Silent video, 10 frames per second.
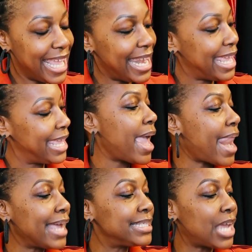in it, and
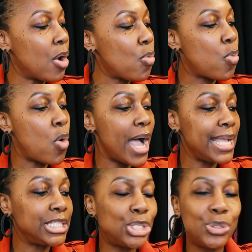I don't
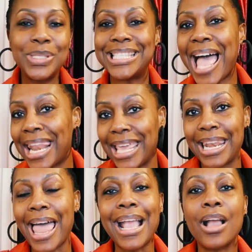want to sell it.
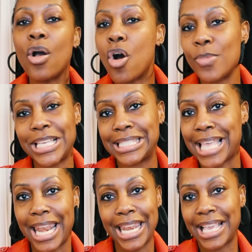Like, I can always
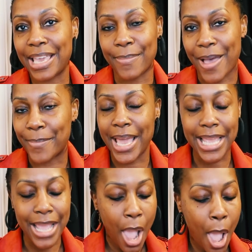sell it and get my
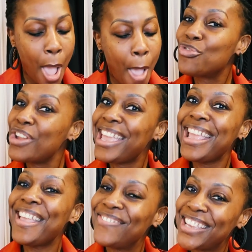money, but
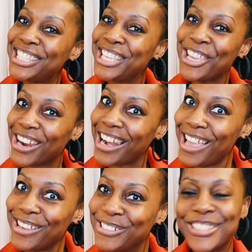reinventing your
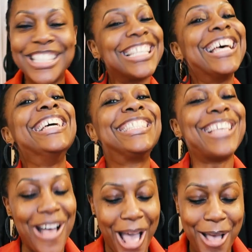clothes.
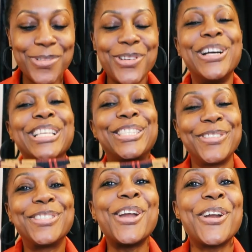So I'm going
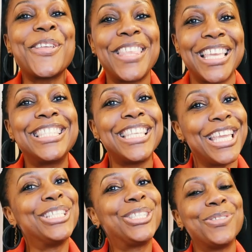to turn this
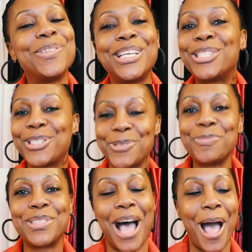into a
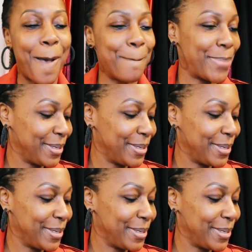tube top.